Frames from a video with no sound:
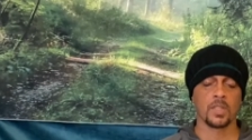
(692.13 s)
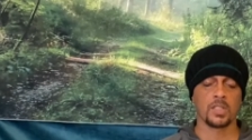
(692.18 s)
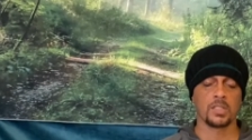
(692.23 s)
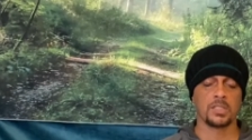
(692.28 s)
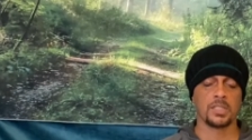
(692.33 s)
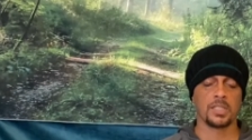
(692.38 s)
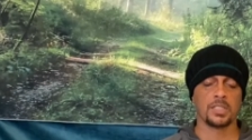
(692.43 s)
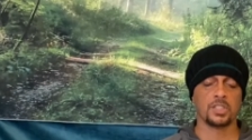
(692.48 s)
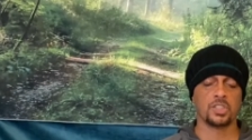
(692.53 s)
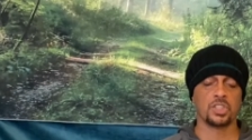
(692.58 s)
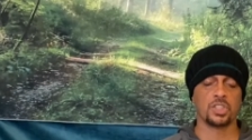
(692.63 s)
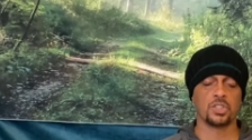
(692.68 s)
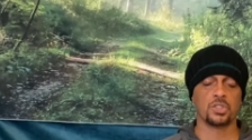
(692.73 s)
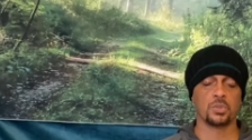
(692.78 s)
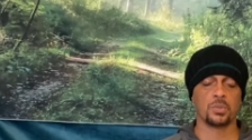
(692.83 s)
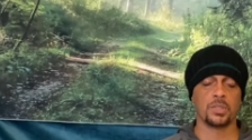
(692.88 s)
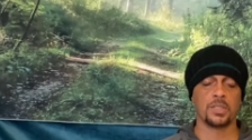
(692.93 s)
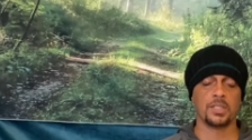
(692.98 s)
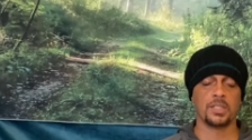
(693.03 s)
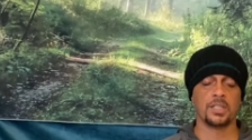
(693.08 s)
Take a
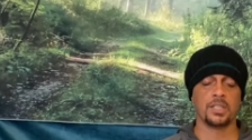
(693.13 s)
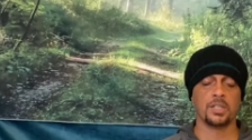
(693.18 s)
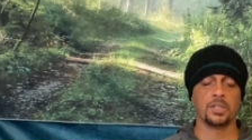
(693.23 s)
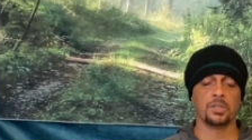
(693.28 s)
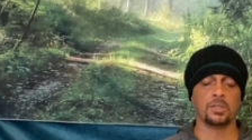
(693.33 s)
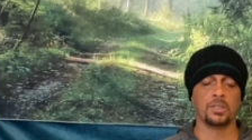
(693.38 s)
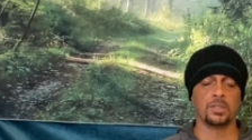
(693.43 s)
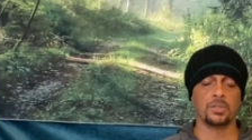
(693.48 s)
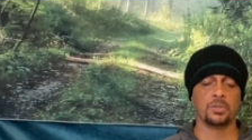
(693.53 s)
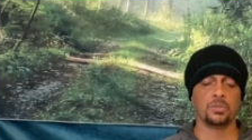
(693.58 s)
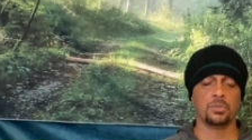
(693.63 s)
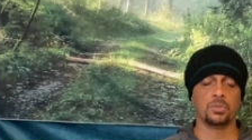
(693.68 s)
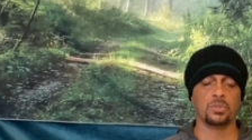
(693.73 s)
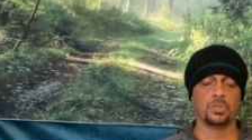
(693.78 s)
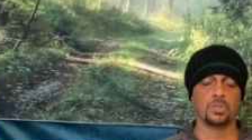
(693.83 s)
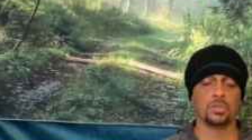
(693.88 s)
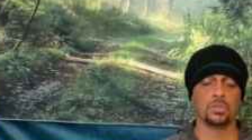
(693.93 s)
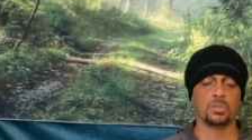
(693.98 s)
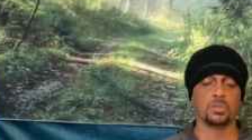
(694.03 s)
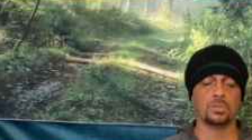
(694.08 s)
gentle inhale in through the
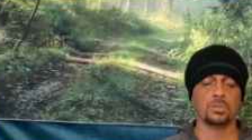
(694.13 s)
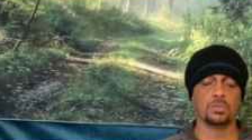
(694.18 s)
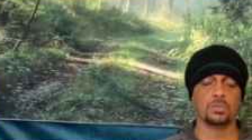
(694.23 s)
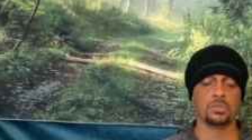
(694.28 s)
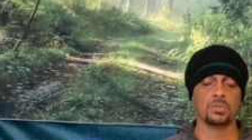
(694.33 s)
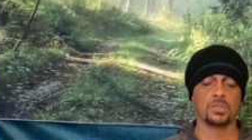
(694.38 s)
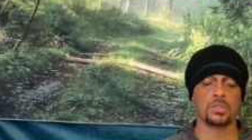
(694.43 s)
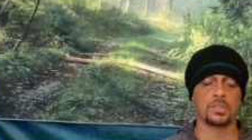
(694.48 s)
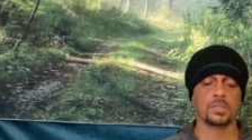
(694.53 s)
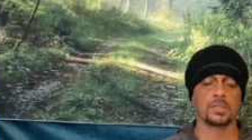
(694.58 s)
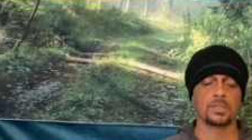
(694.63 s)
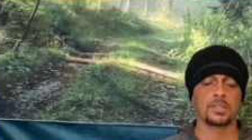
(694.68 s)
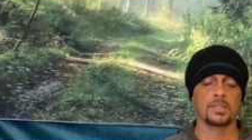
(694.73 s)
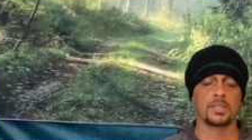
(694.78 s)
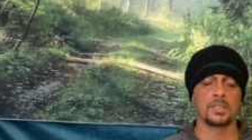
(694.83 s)
nose,